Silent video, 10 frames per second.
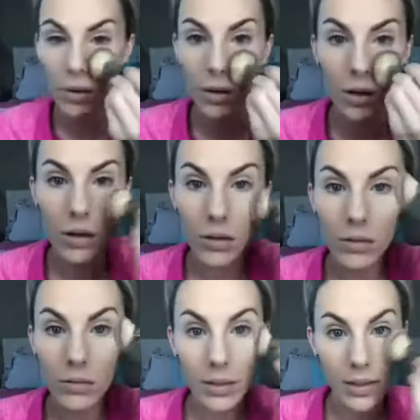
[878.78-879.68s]
Oh,
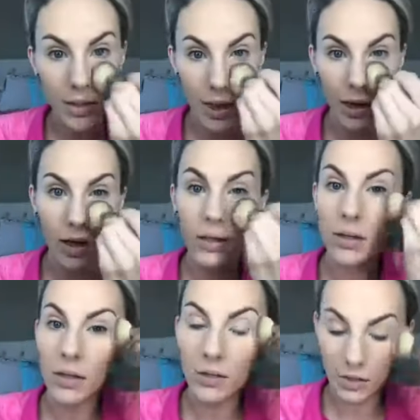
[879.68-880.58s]
it's like
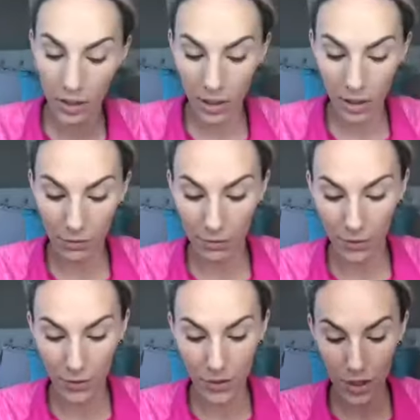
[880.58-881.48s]
literally a
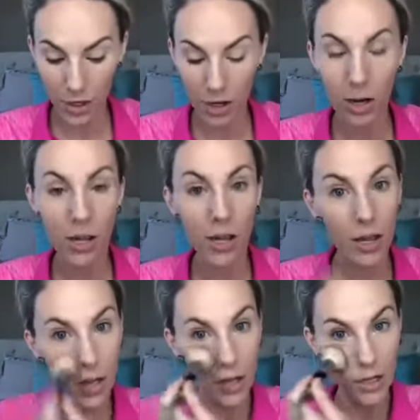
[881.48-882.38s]
filter
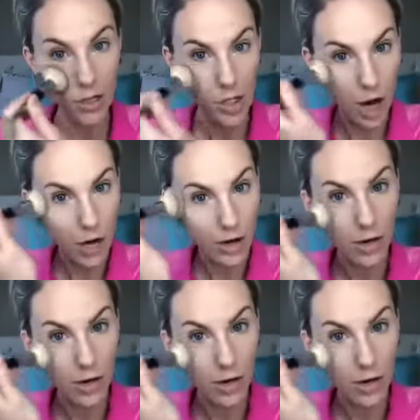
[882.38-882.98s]
in a jar.